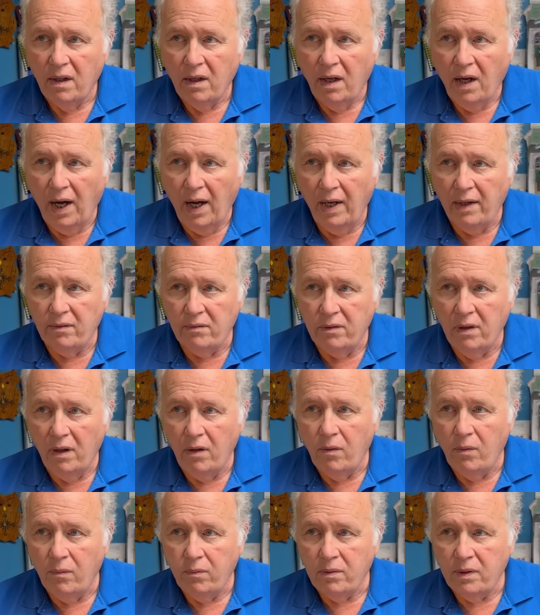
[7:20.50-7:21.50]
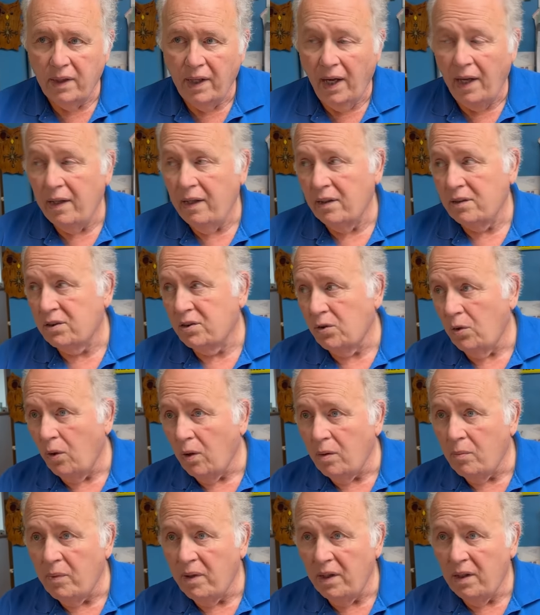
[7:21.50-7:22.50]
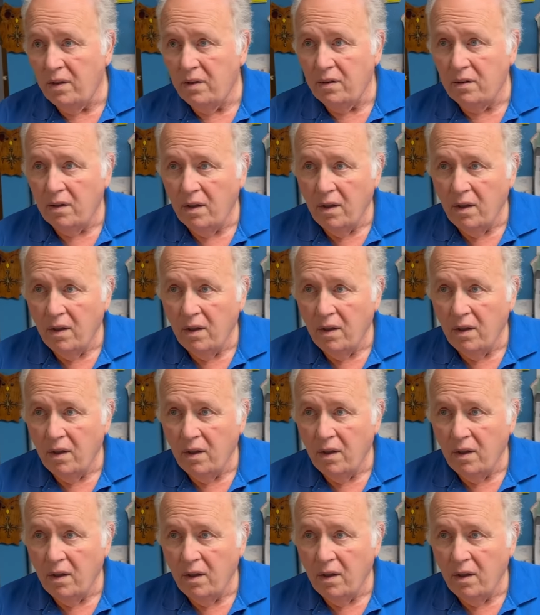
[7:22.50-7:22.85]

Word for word: I don't know. The guy next door to me,